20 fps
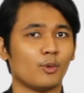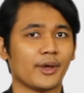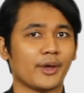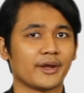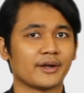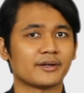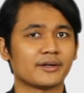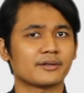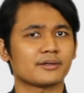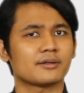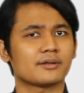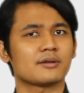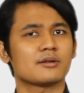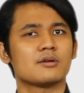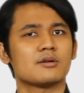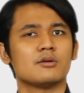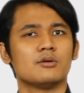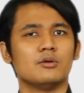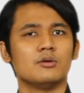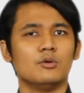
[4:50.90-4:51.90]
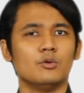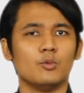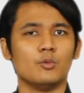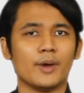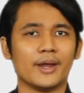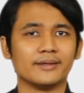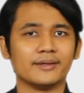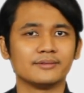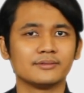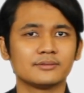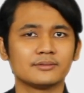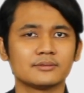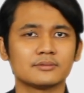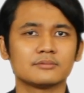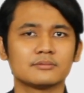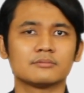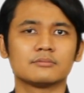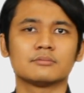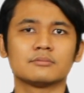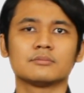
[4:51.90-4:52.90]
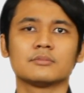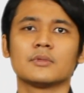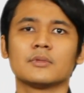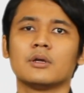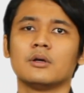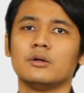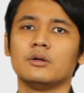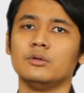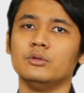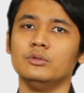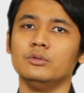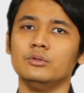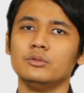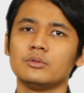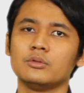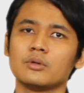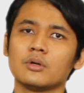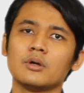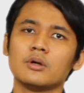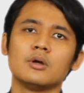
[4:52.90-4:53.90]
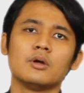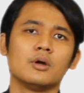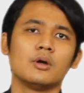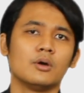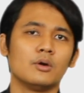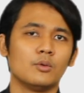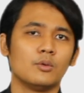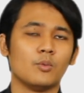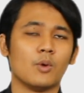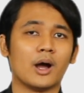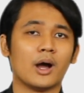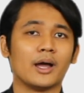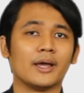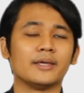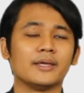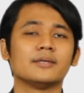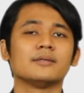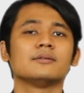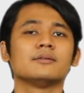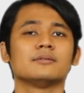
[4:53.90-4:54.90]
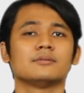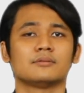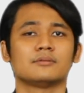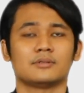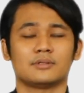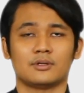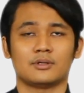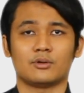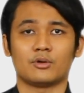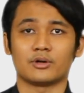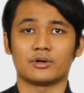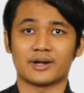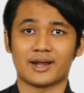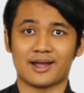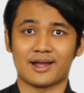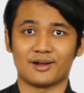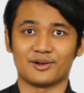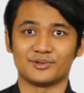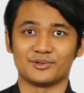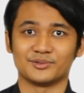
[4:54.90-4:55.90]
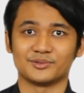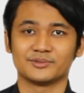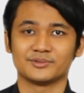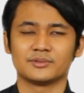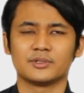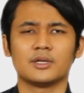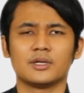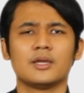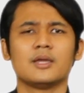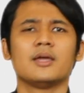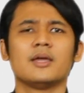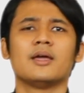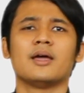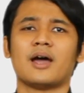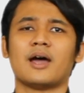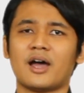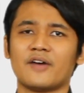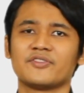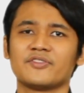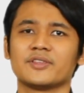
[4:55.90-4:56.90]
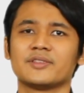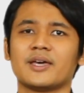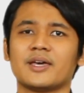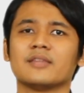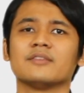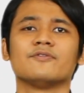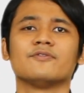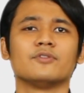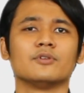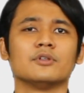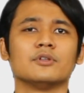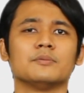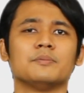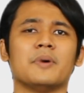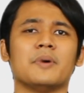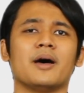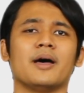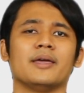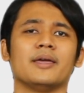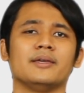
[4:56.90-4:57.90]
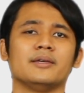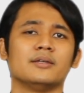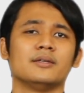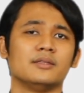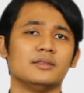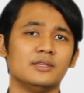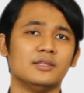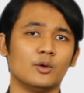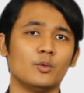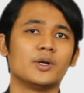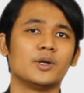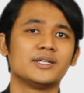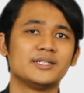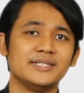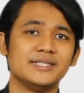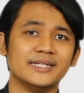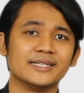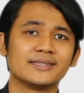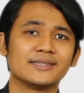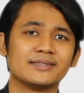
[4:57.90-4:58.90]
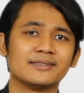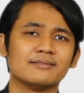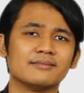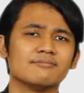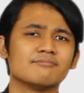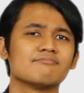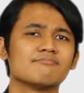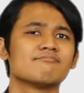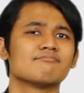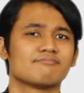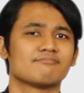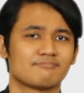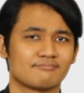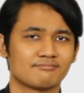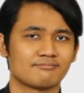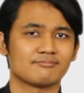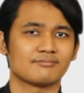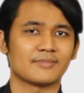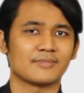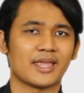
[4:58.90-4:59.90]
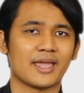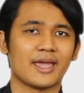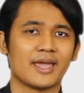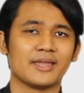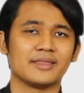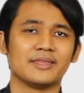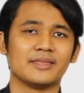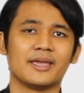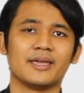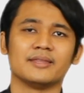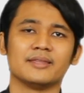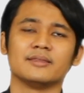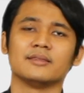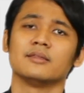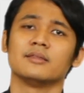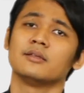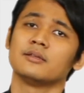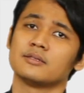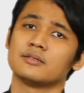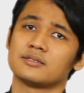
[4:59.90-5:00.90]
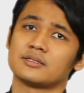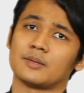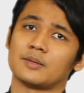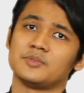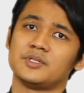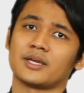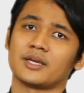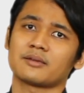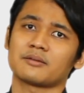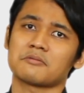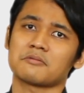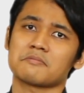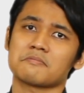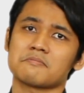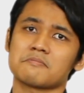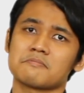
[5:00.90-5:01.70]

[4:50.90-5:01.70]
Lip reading: where, when, who, why, or how. After that, followed by the word did, and then subject,